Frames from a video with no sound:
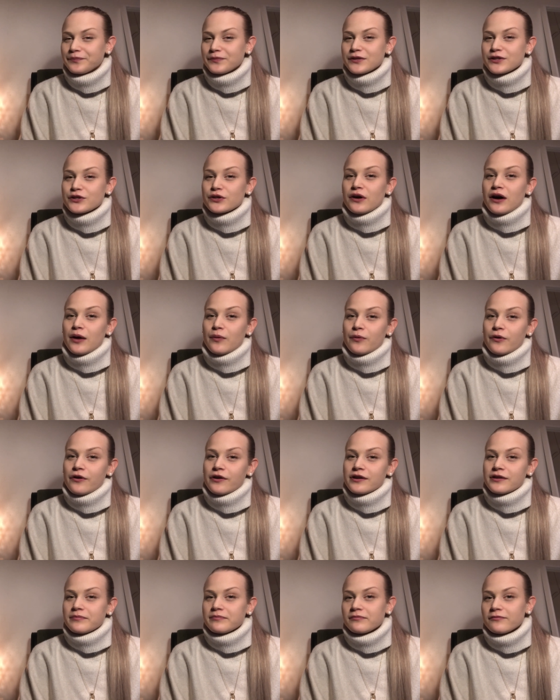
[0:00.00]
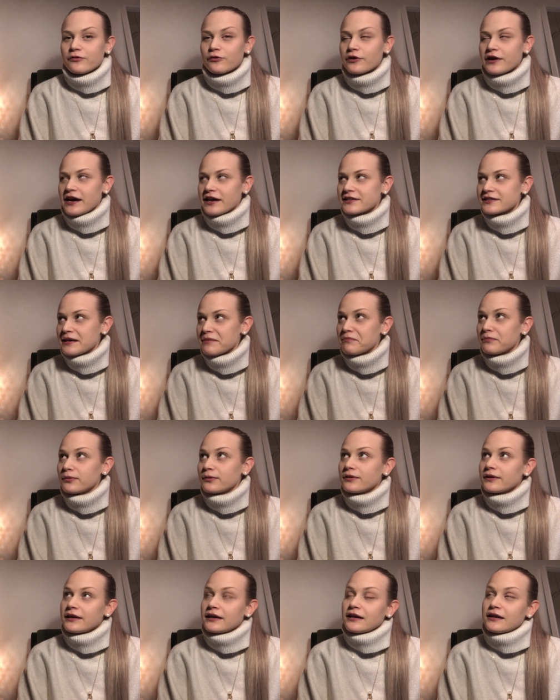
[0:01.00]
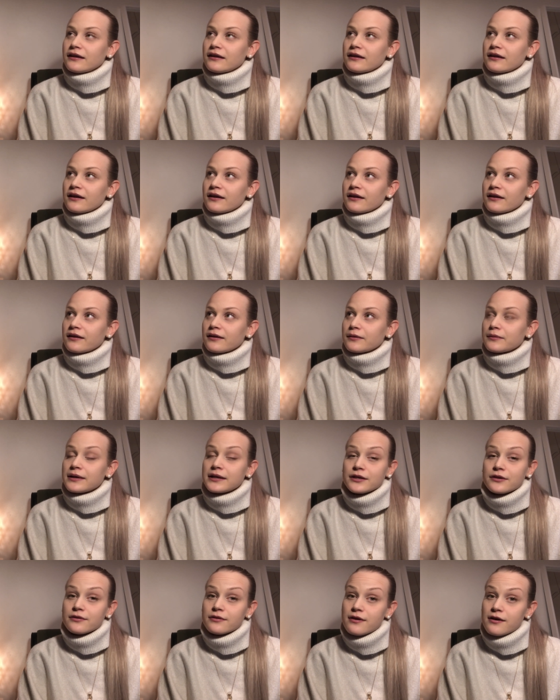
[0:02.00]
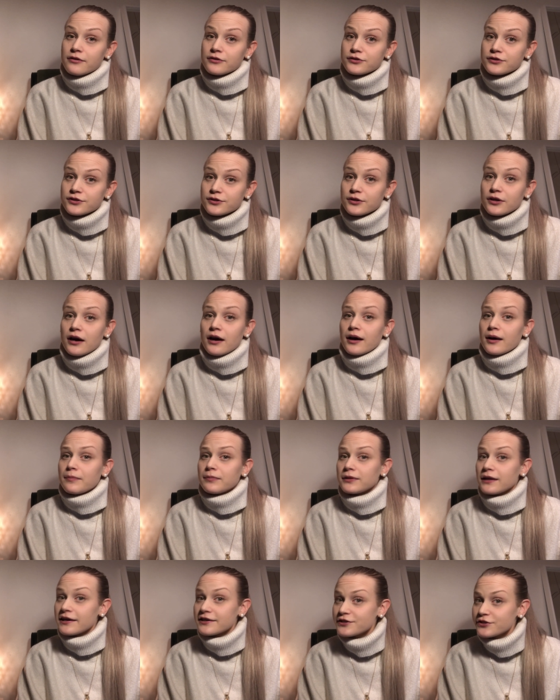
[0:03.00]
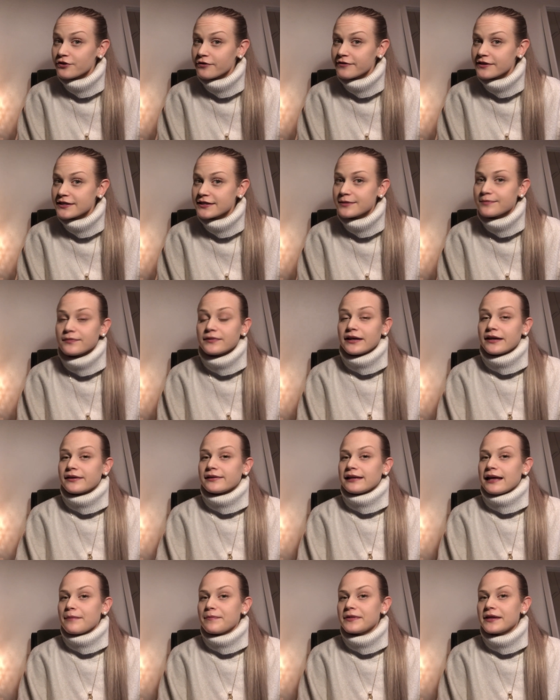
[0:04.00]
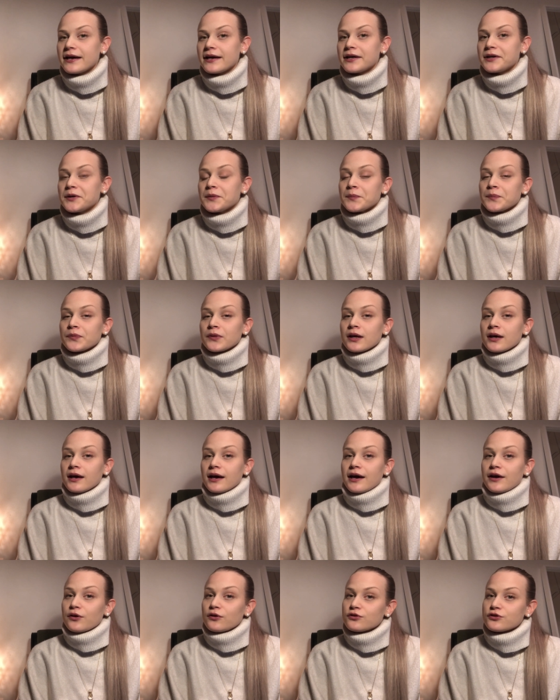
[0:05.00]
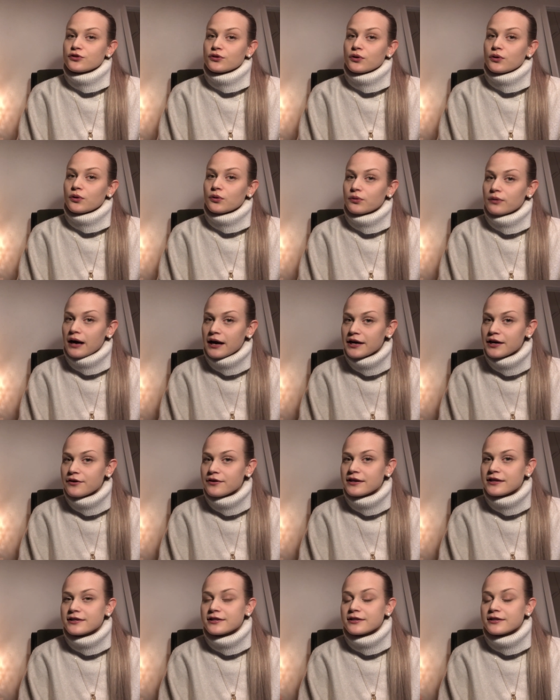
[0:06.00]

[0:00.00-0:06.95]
So I worked, for example, in uh, Red Cross uh, Blood Service, their lab there, and also Orion, it's a